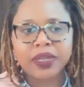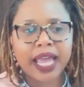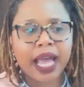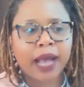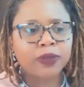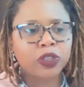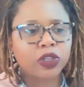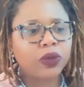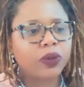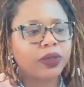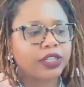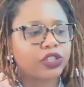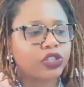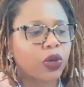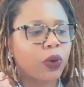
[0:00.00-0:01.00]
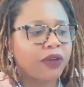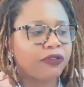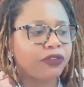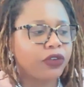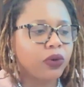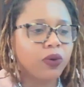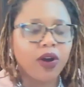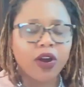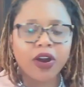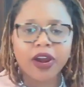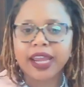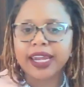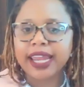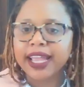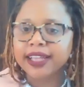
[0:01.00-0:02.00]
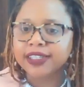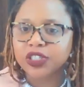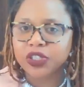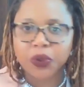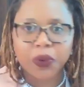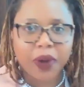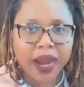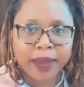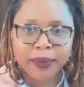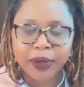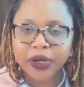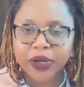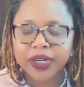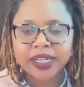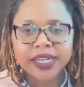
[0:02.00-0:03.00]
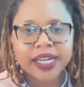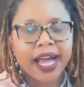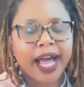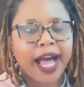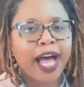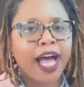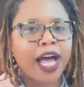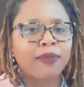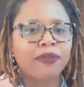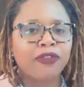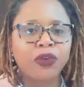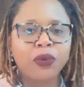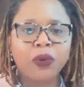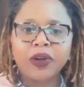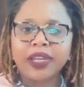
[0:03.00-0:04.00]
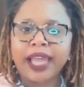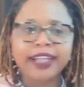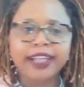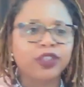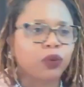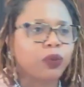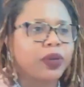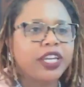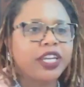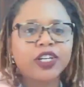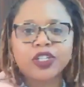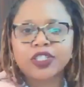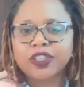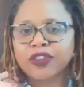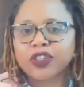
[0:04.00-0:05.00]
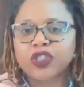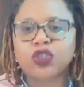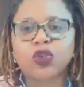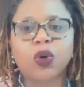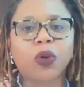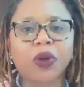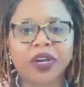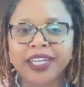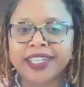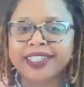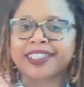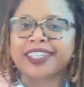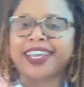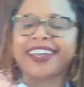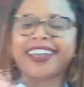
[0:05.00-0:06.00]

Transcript: Absolutely. So if you are an Instagrammer, if you are like the reels and the stories,